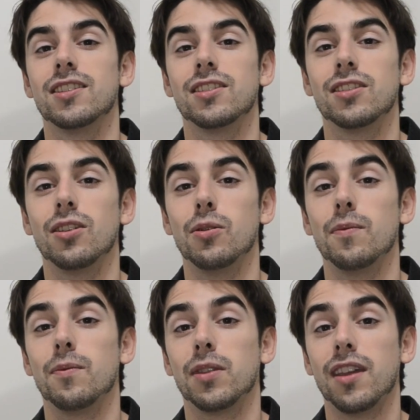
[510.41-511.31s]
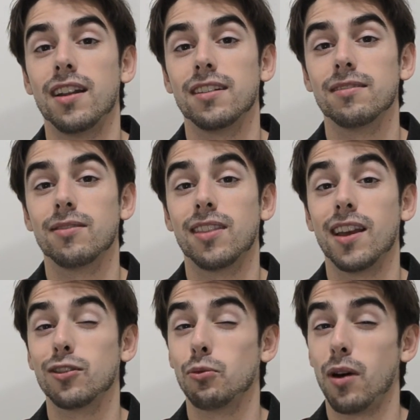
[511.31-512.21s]
So, with that,
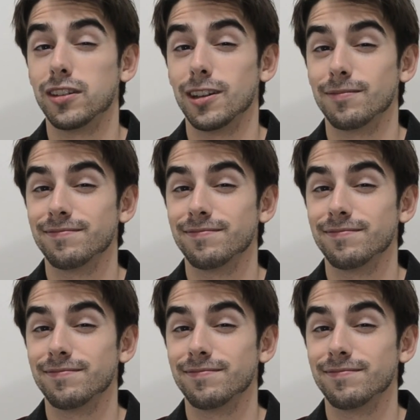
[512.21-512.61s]
thanks for watching.